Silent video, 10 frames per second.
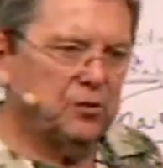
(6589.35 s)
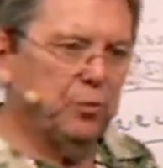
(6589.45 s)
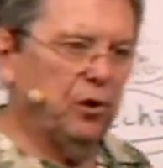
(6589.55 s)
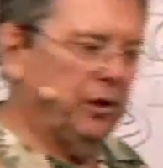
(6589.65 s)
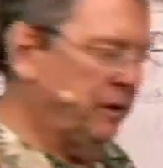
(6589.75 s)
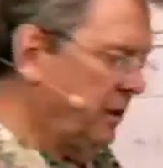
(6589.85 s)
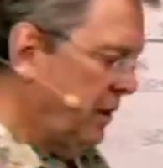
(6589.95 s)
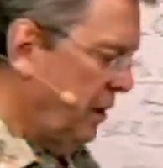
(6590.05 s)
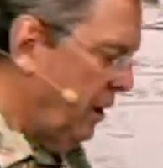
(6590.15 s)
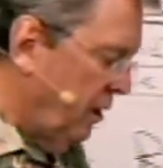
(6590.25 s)
pray.
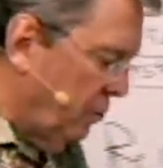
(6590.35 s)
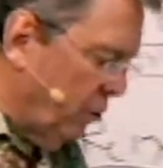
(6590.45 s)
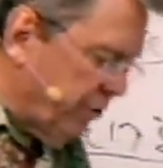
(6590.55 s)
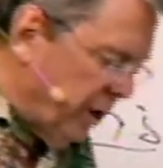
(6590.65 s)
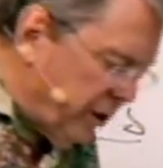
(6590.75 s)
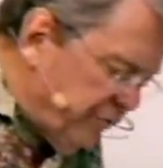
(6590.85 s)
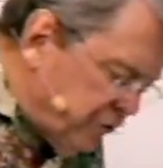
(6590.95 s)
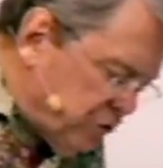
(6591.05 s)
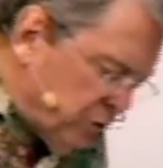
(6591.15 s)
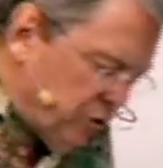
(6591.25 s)
Lord, thank you for
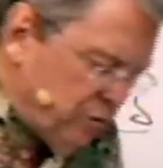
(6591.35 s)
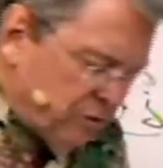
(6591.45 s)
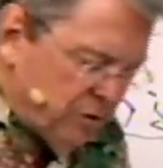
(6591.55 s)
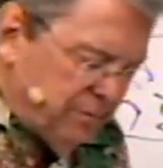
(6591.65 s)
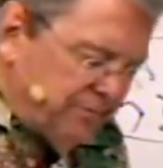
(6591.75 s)
truth.